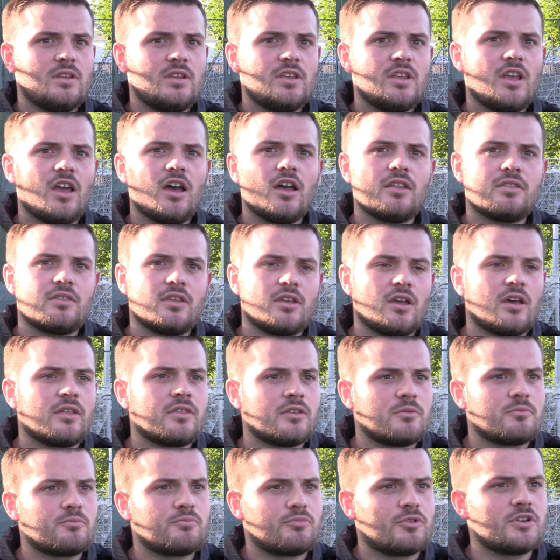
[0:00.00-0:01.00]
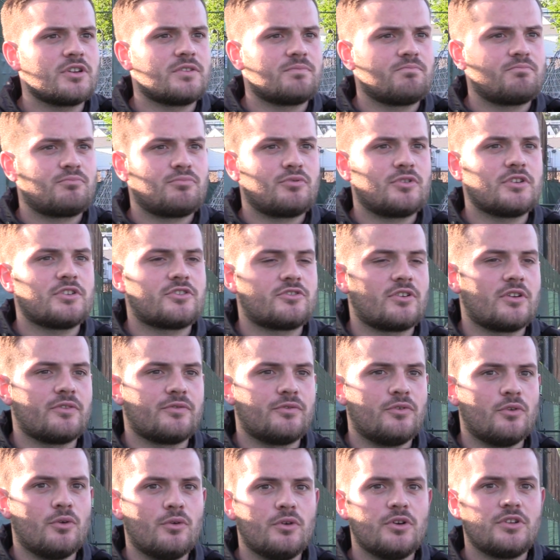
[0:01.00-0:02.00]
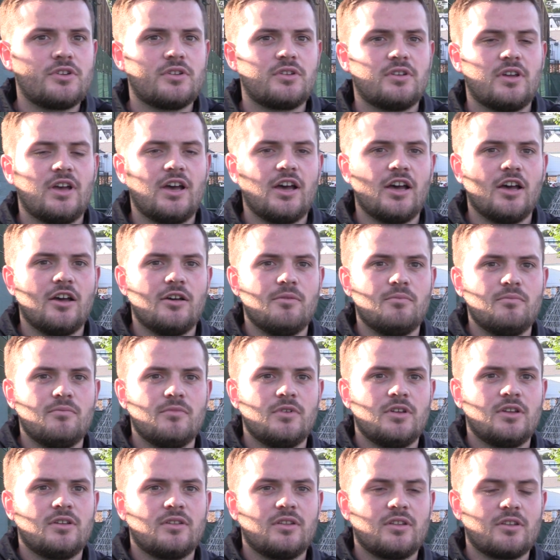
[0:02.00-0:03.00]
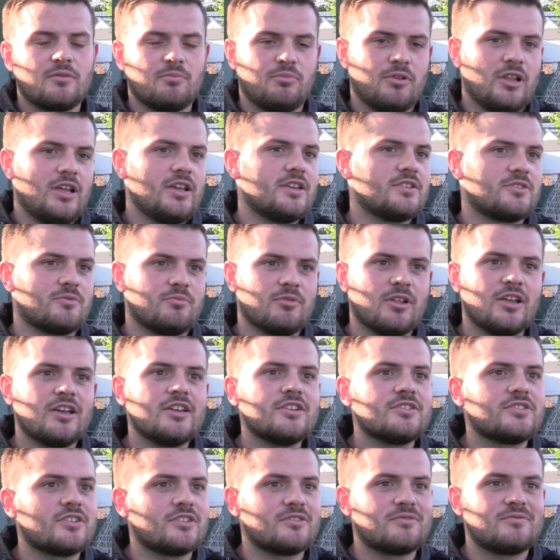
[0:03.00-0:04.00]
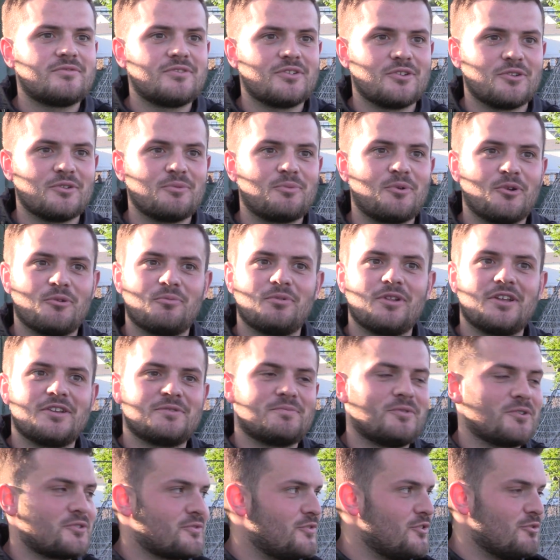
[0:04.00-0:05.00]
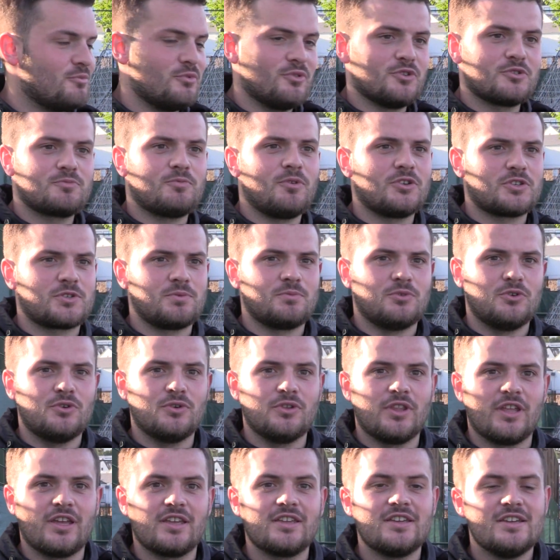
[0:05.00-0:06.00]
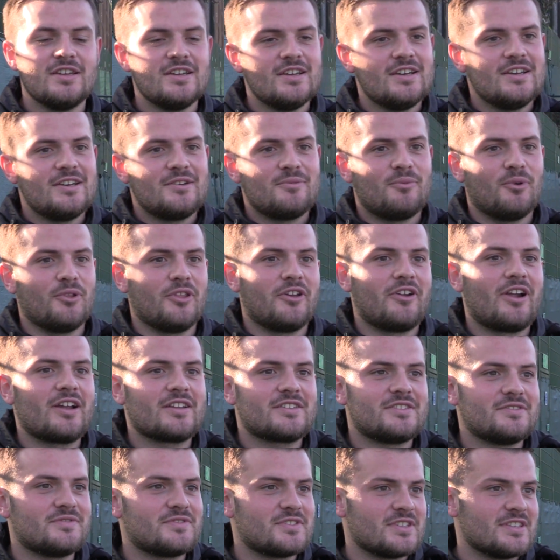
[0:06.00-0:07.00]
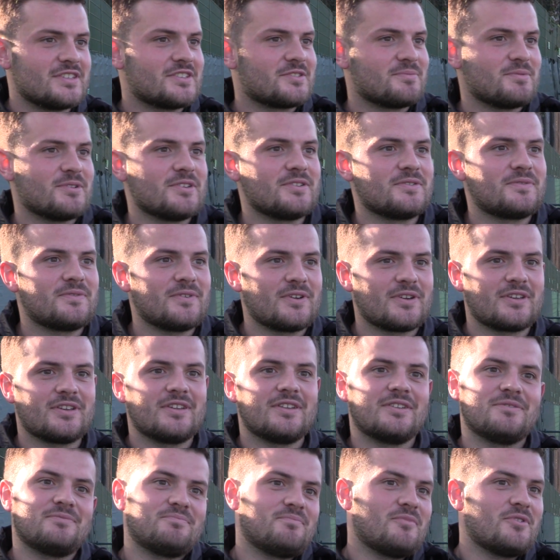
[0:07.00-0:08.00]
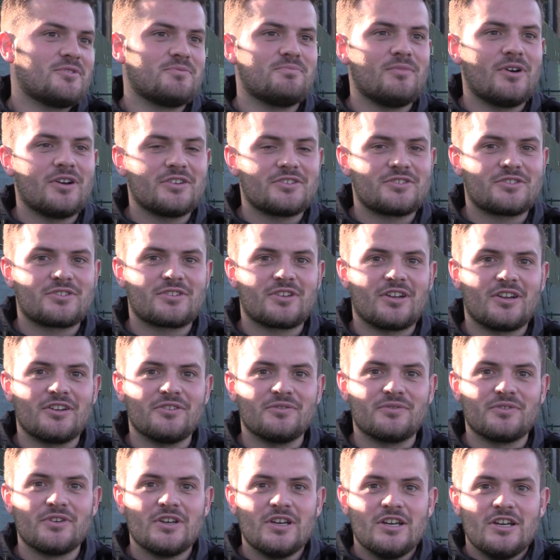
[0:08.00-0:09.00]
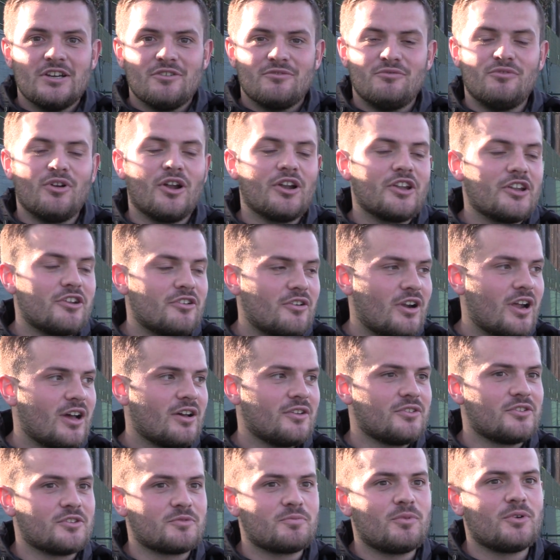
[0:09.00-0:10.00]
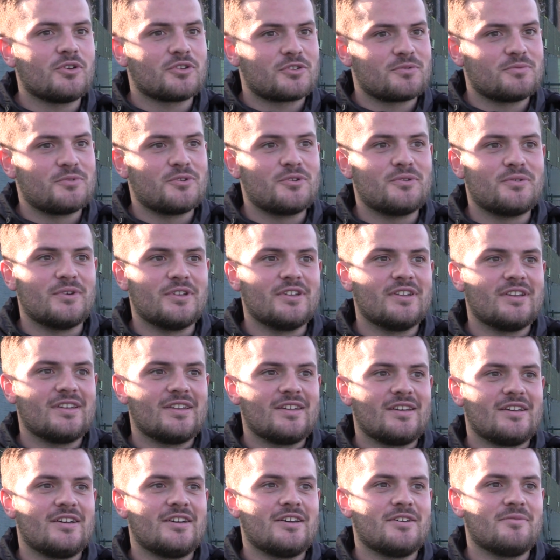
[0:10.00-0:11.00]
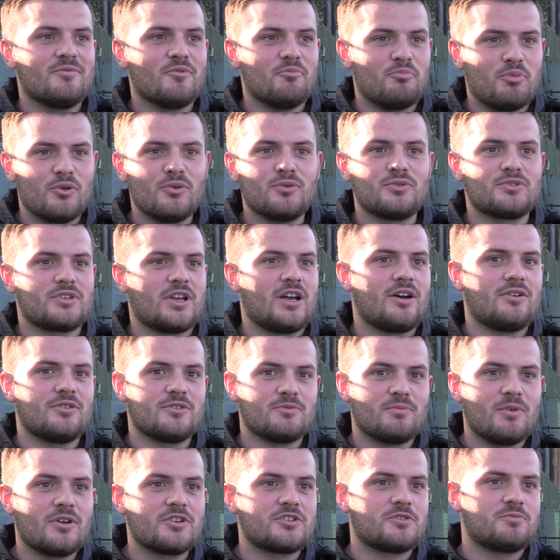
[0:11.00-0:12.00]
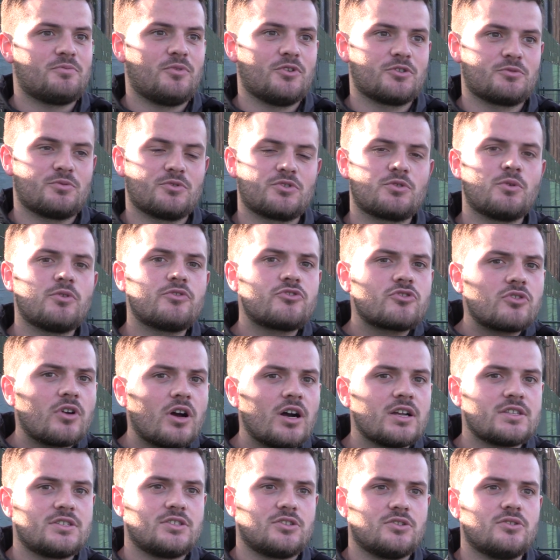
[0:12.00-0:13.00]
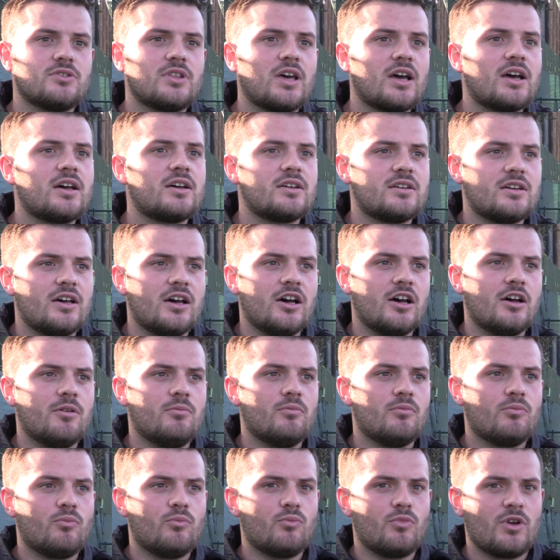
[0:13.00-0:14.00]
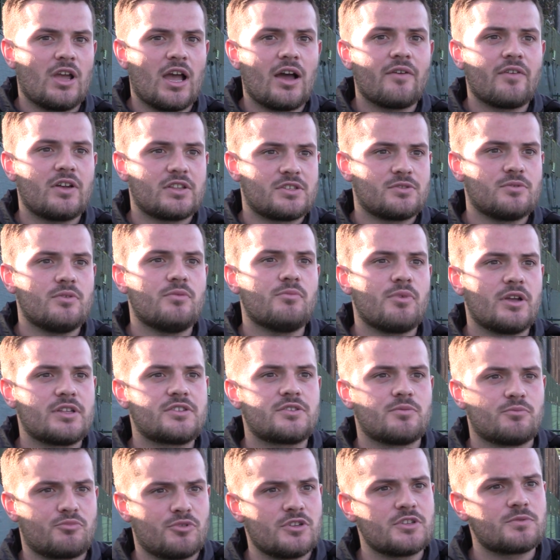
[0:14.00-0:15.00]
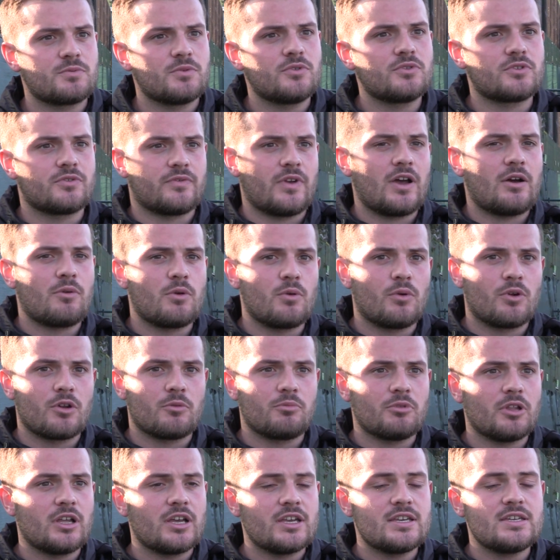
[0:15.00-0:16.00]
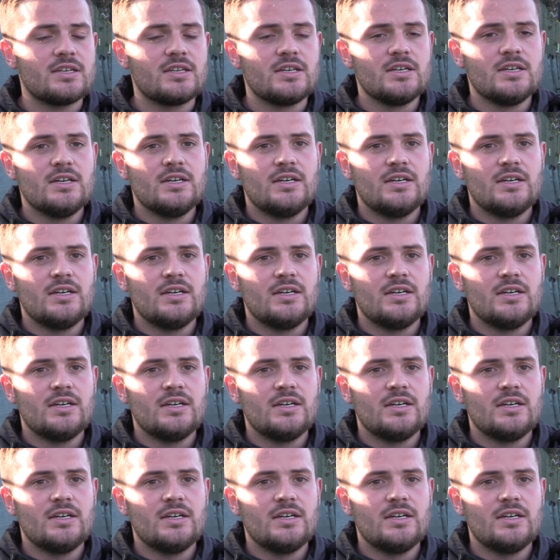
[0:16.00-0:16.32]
Yeah, I think pretty straightforward. I think players are players. They want to play as much football as possible, and they want their activities to be as much kind of running around as possible, and the ball's out as much as possible. So we've tried to do that. We have had to embed some principles of how we want to play.